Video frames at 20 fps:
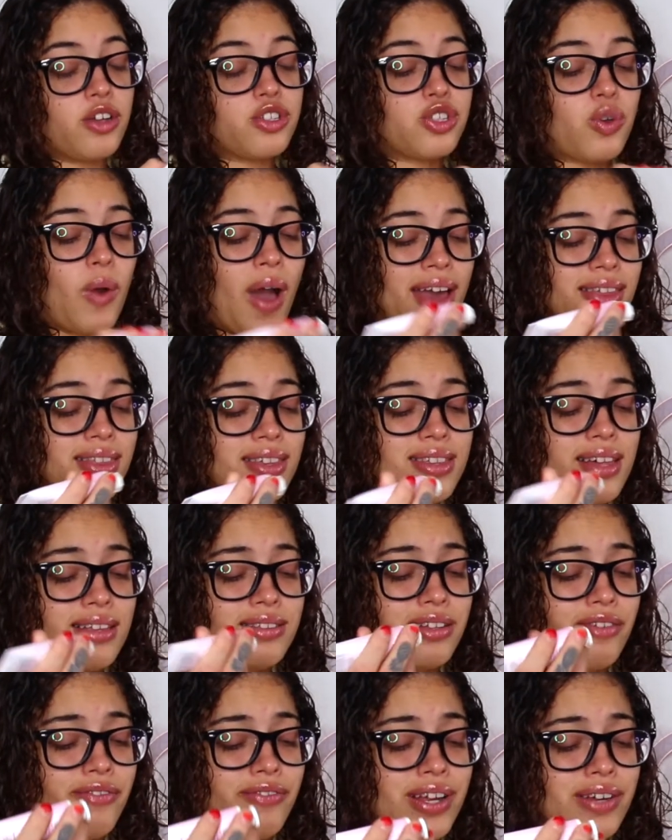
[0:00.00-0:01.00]
So I think
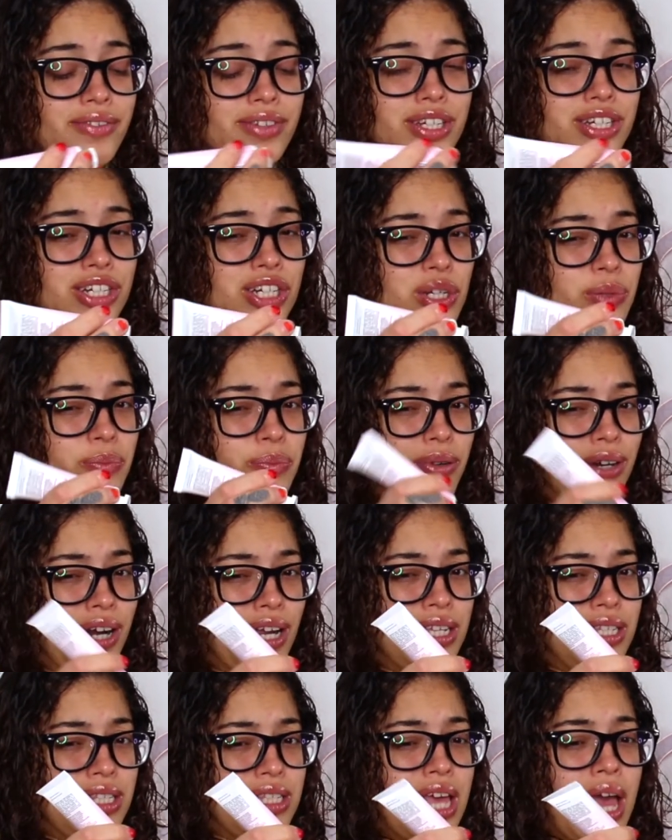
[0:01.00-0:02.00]
that's a very good
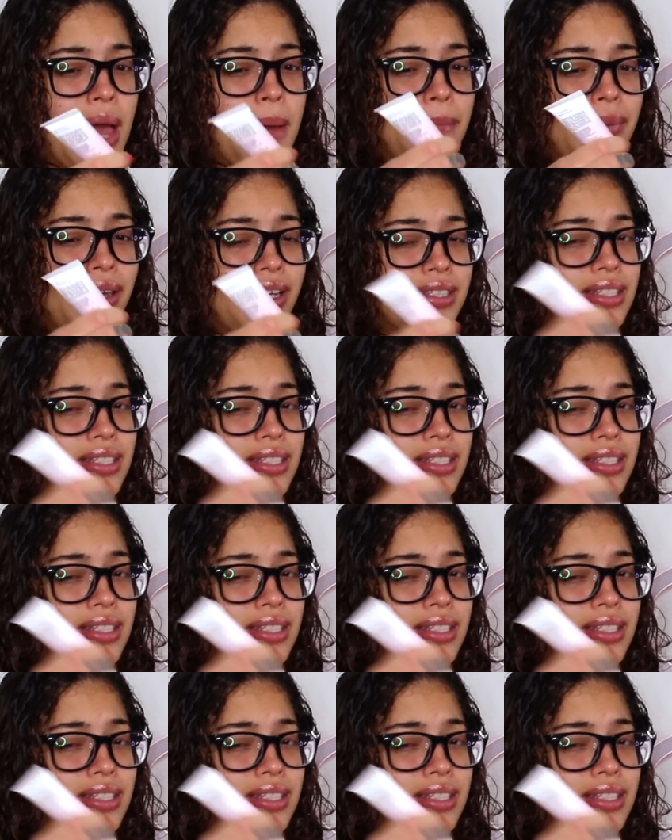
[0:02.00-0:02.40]
price because